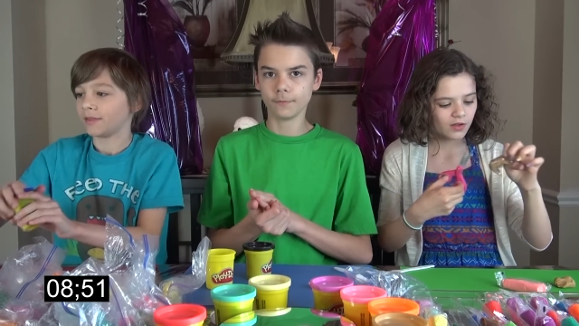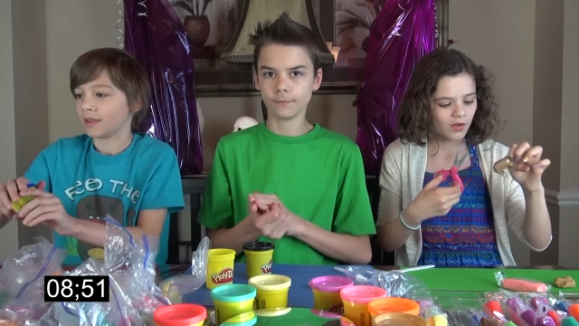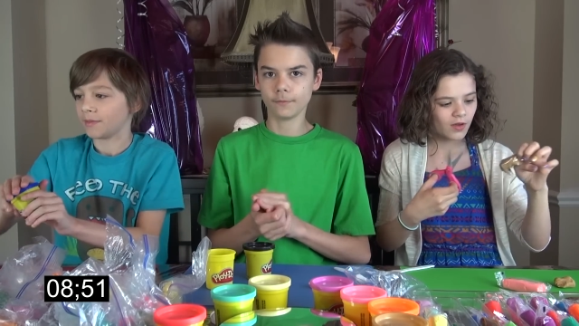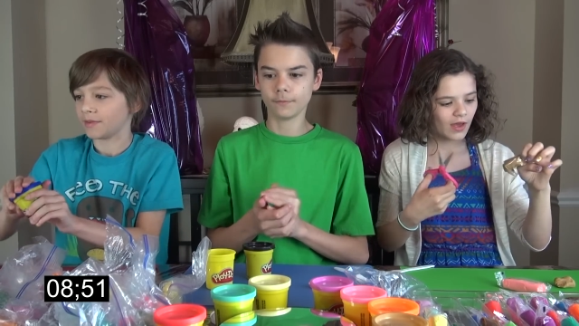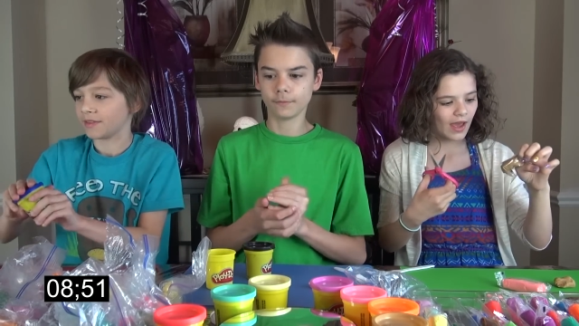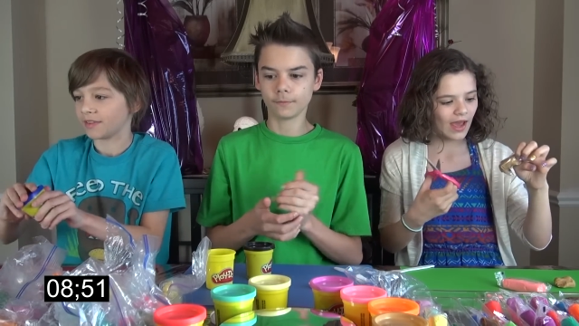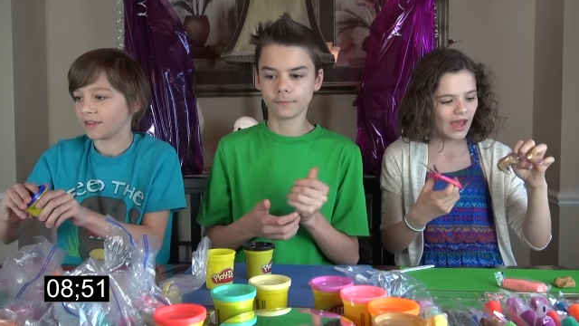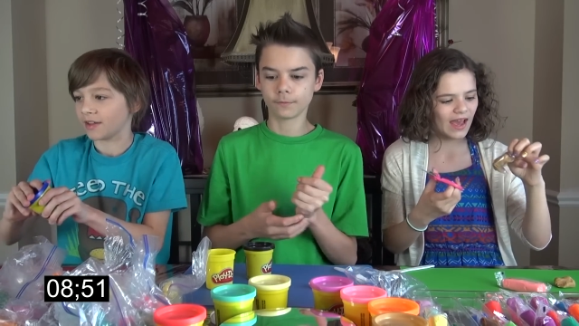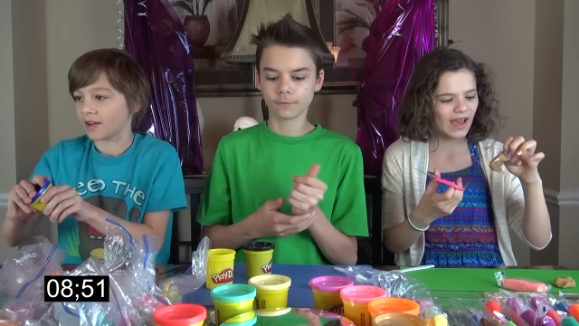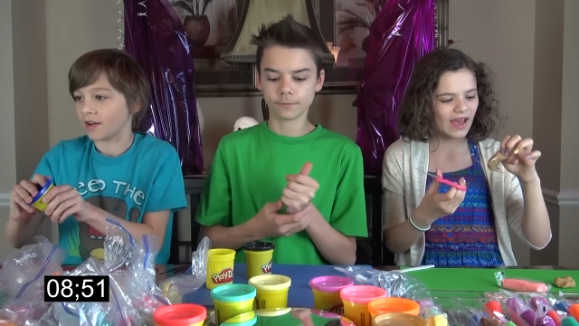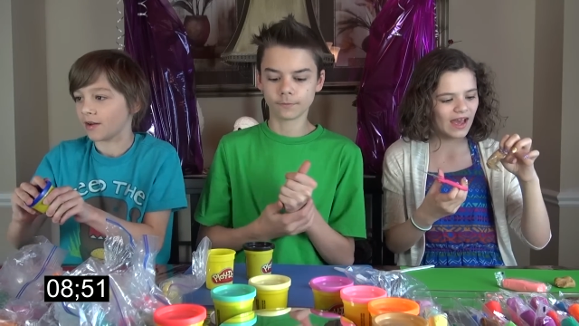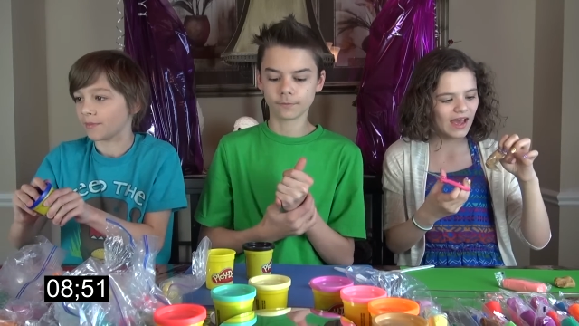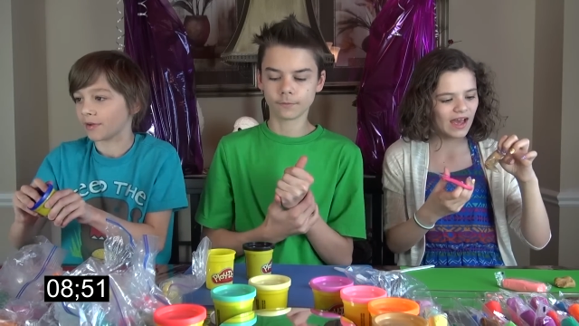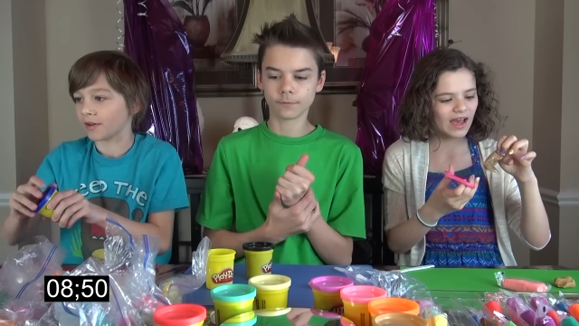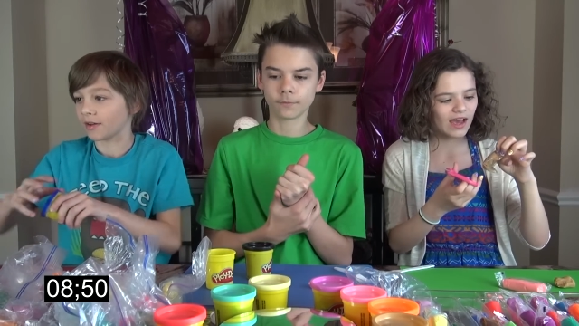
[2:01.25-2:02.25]
Speaker 1: Let me see.
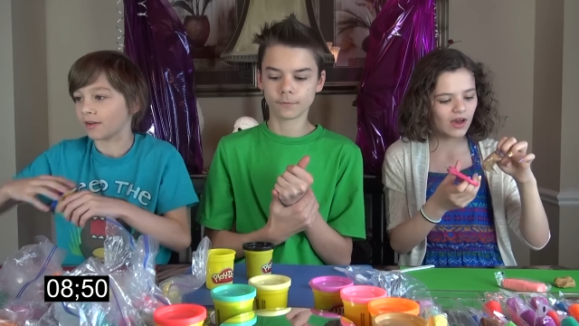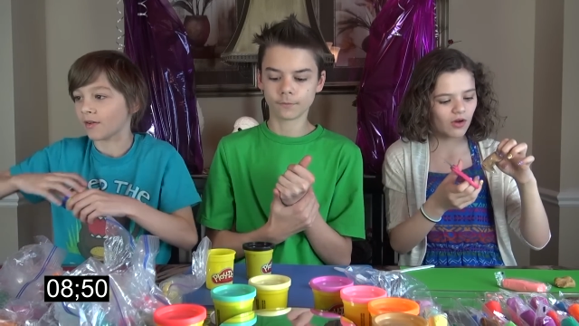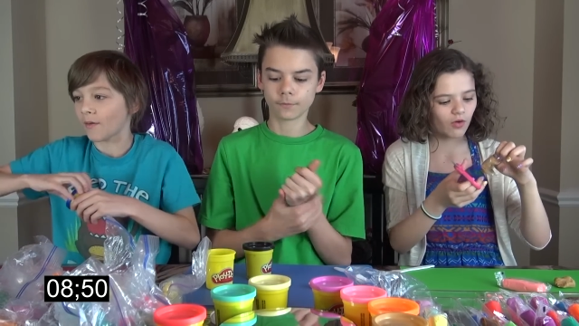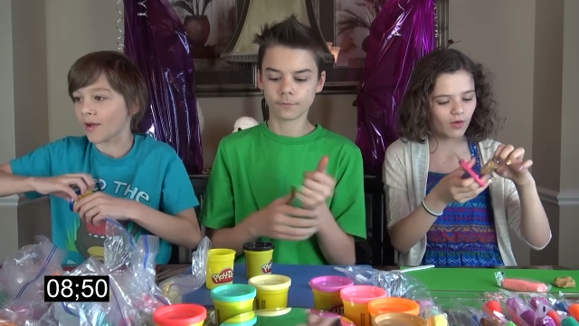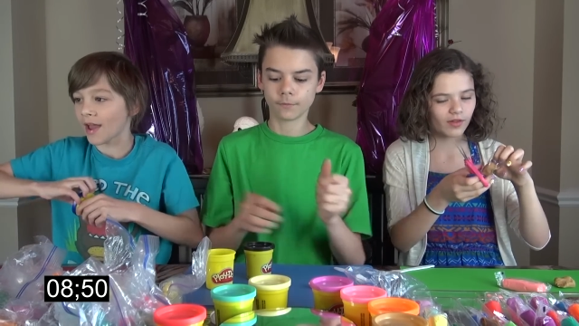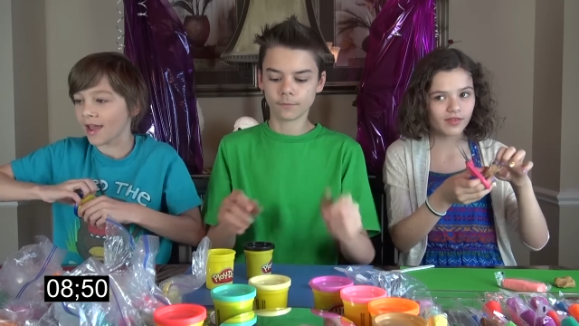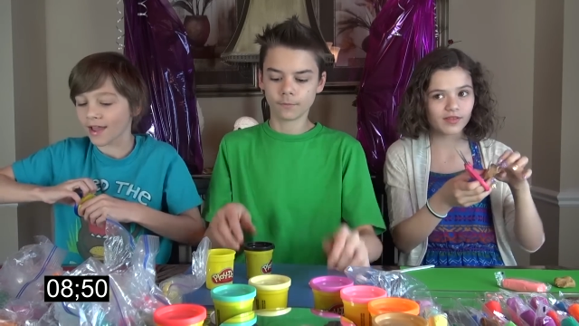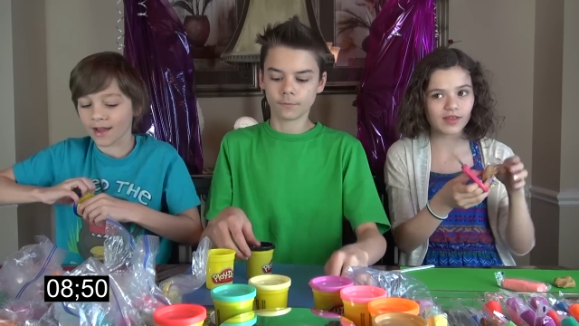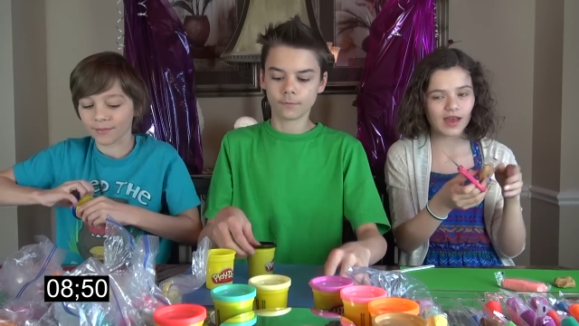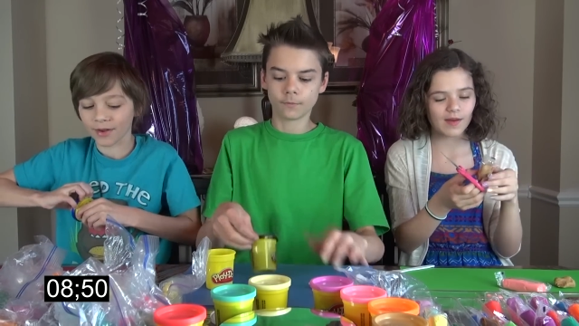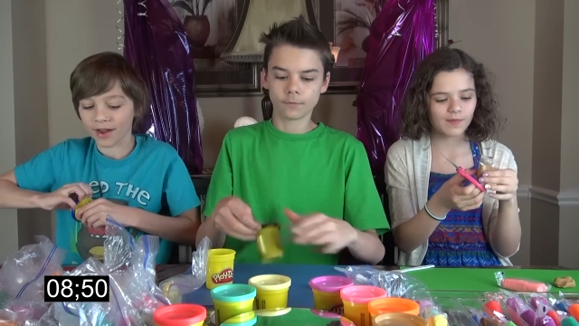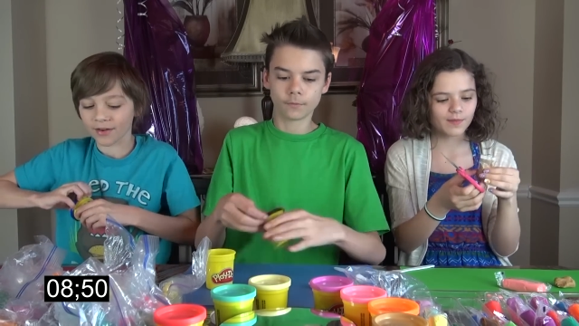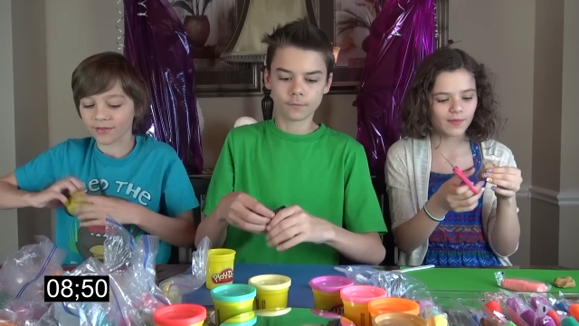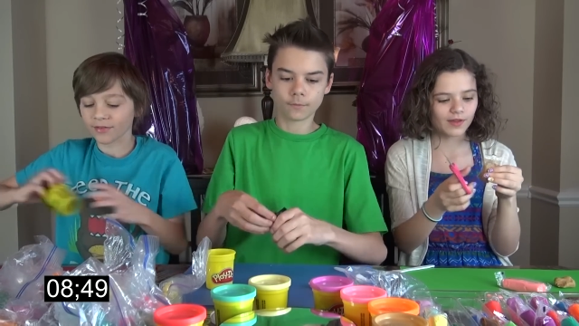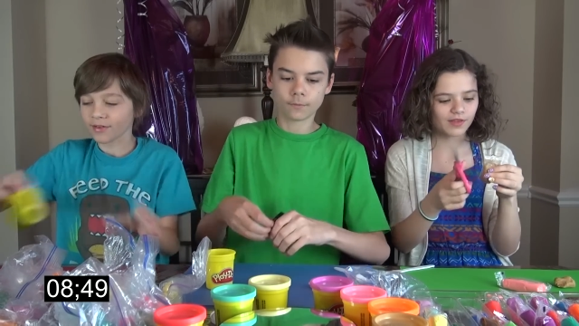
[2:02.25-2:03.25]
Ow. Wait, I'm
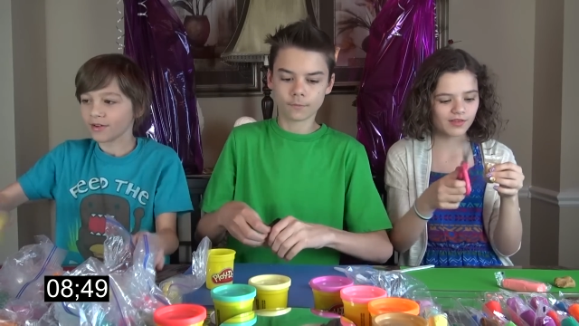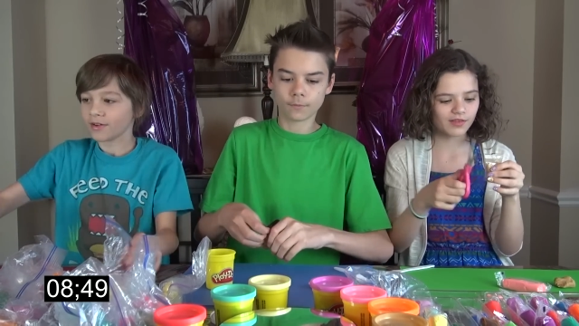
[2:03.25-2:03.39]
not